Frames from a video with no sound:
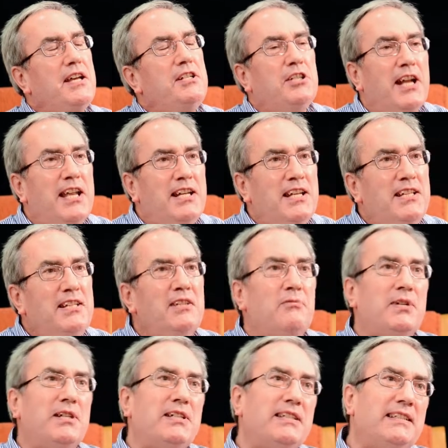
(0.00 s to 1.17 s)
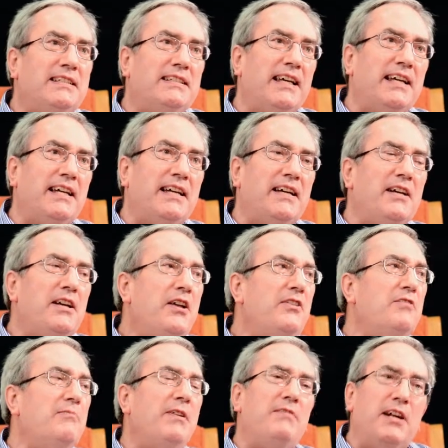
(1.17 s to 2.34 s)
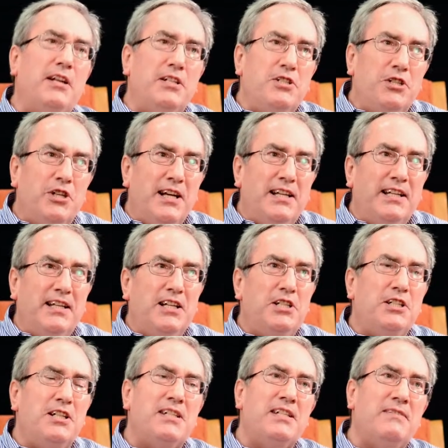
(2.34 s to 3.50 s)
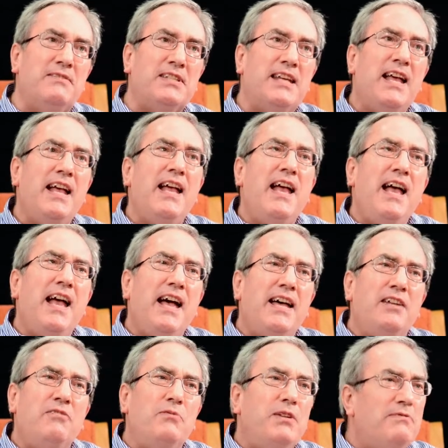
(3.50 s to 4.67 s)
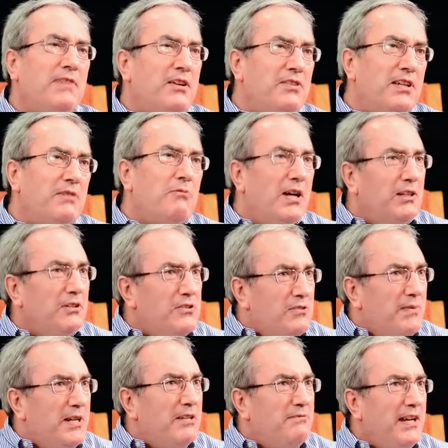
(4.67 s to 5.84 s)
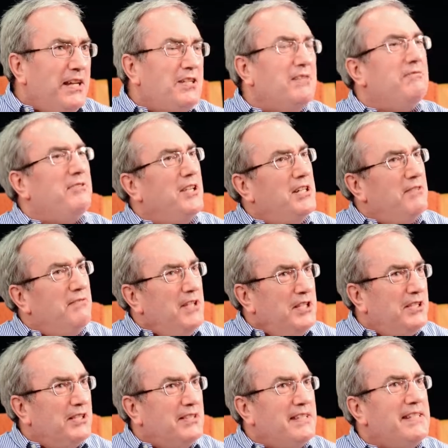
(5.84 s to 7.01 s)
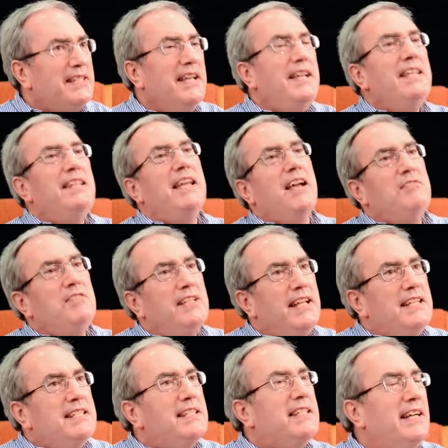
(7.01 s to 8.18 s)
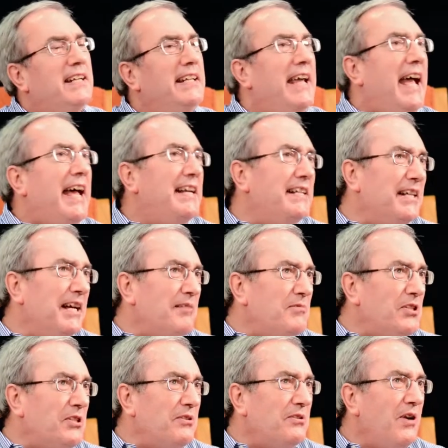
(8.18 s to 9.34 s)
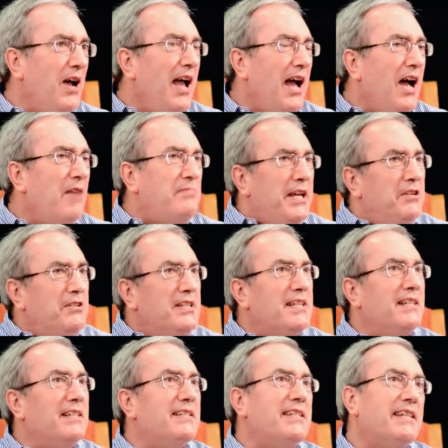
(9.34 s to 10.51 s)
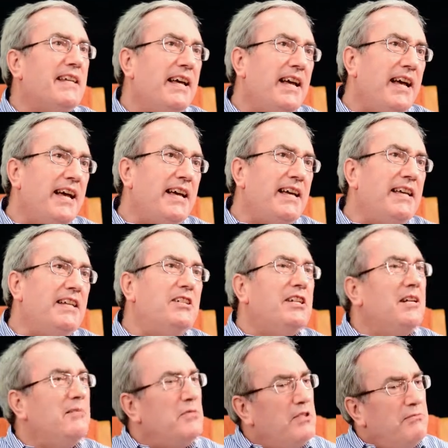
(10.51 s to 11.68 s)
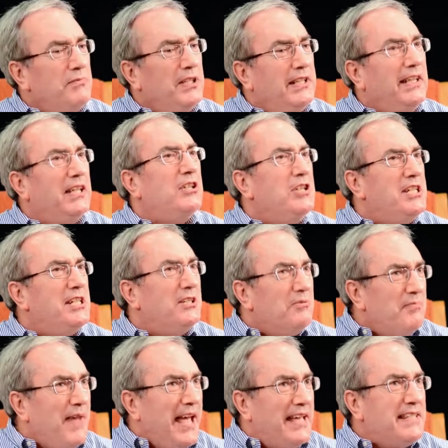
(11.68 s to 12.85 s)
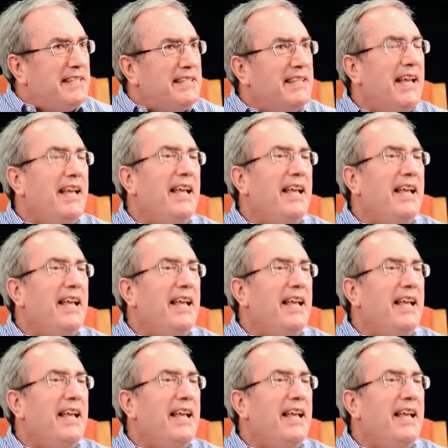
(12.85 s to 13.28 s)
training, there have been various training initiatives, and we found that while those have been effective for individuals, they haven't necessarily added up to a big result in terms of building a critical mass.